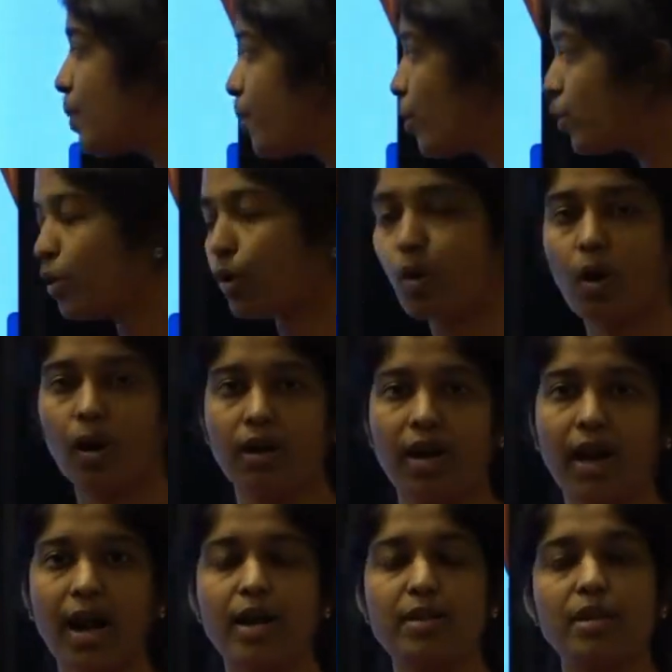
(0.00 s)
a protocol,
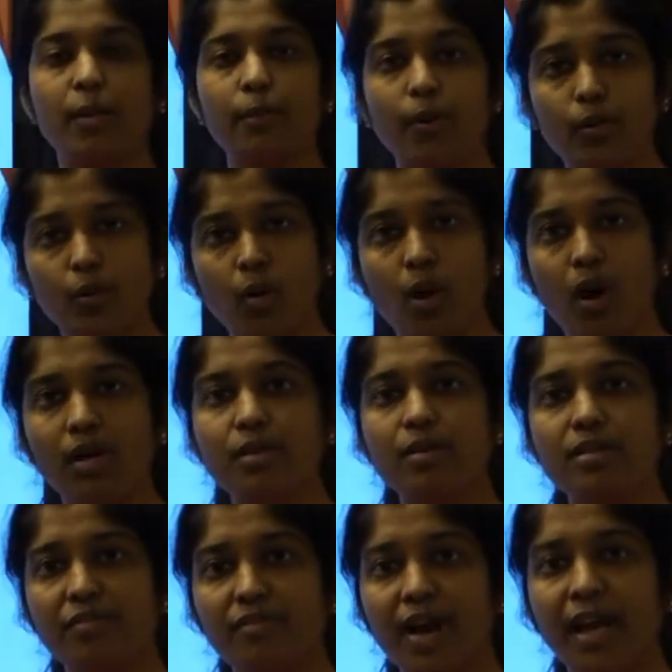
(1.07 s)
as a protocol is
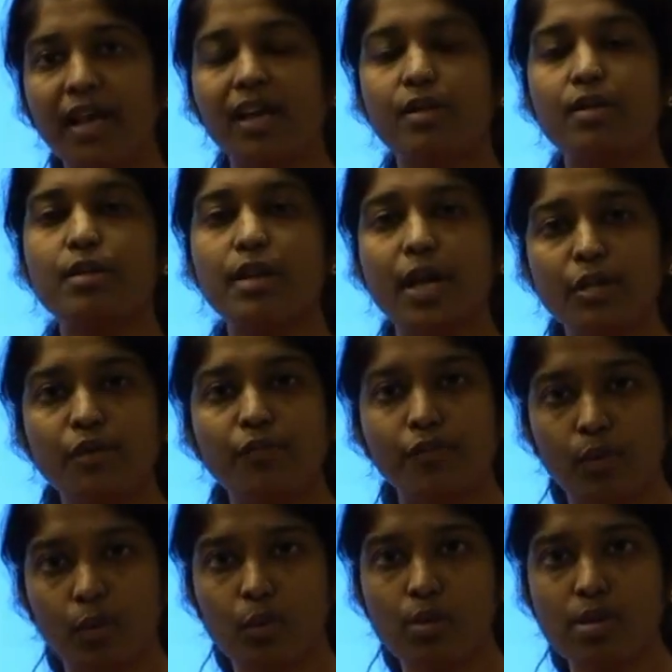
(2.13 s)
defined as a set of
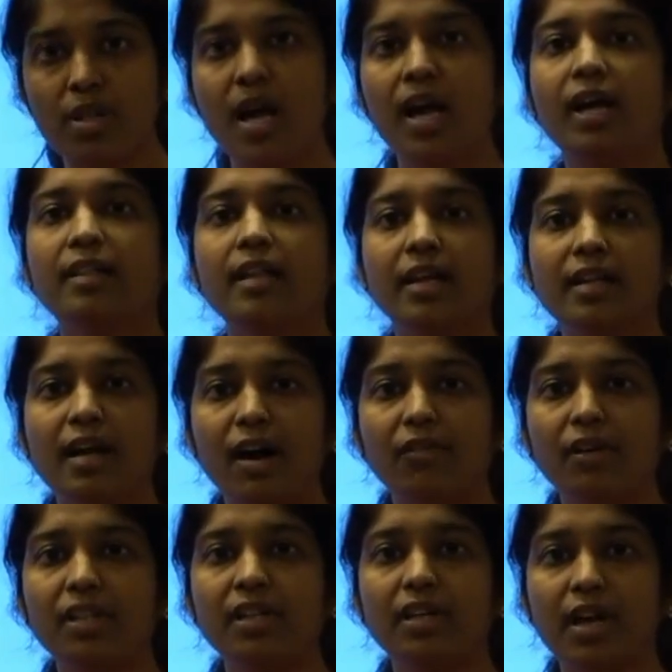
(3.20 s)
rules that
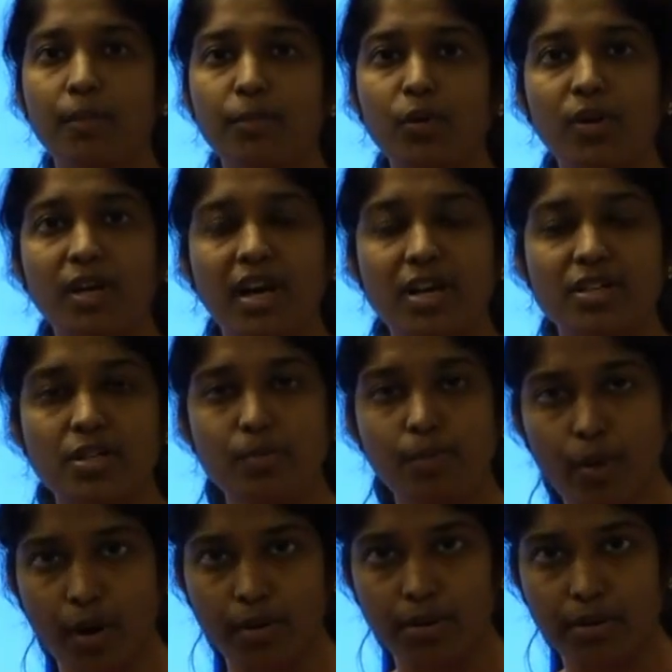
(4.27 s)
govern the communication
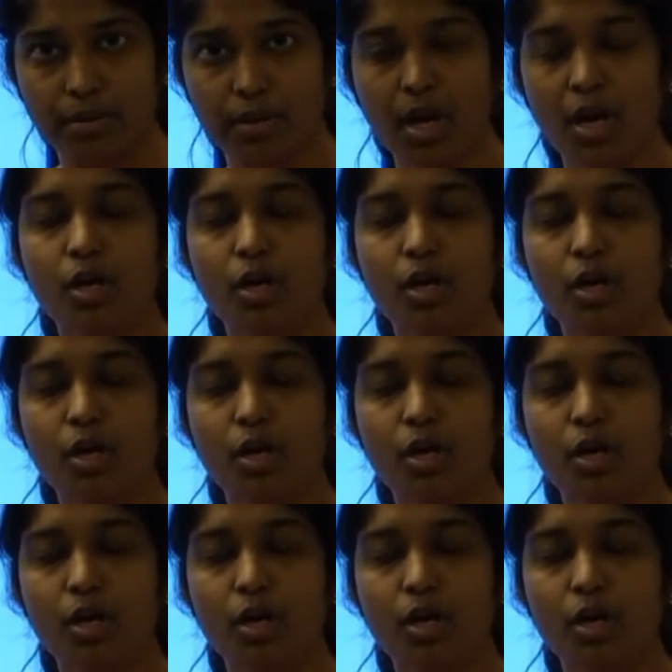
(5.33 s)
process.